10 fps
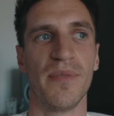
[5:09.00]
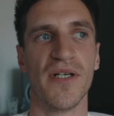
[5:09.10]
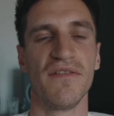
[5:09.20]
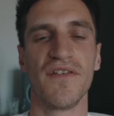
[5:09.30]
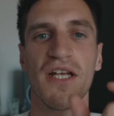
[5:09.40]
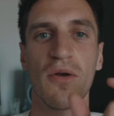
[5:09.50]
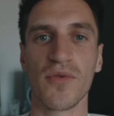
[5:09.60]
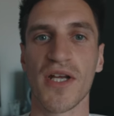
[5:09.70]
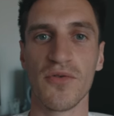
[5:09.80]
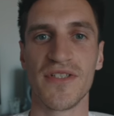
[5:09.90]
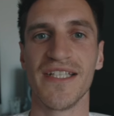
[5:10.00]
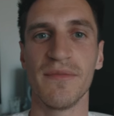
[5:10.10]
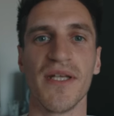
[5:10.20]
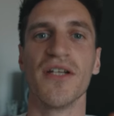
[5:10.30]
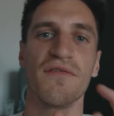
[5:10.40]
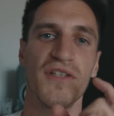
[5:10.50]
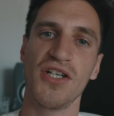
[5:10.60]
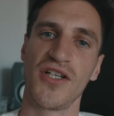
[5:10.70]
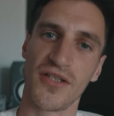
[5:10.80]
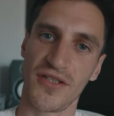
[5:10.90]
But if you don't go deep enough, you're
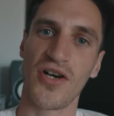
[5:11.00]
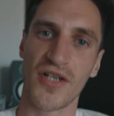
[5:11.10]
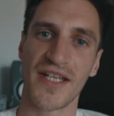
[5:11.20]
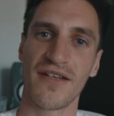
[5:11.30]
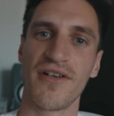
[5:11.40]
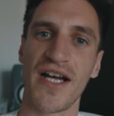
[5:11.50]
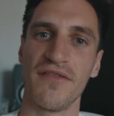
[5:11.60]
going to not get the right